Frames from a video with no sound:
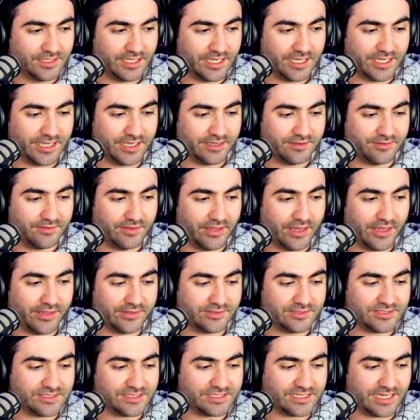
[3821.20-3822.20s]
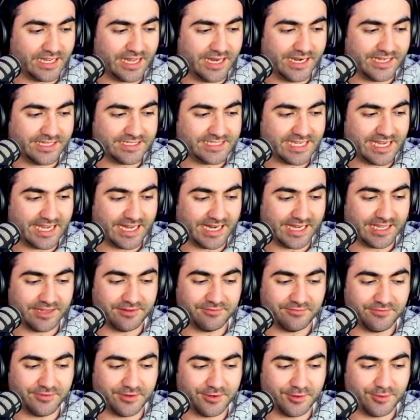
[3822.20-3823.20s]
Yeah, it's an
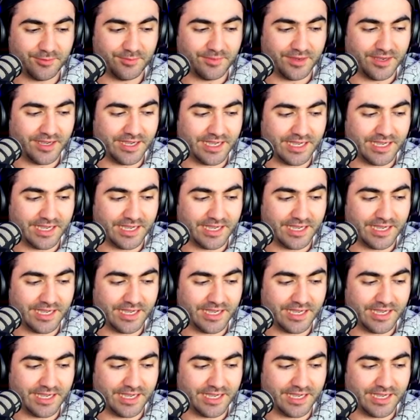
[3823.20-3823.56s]
Italian film.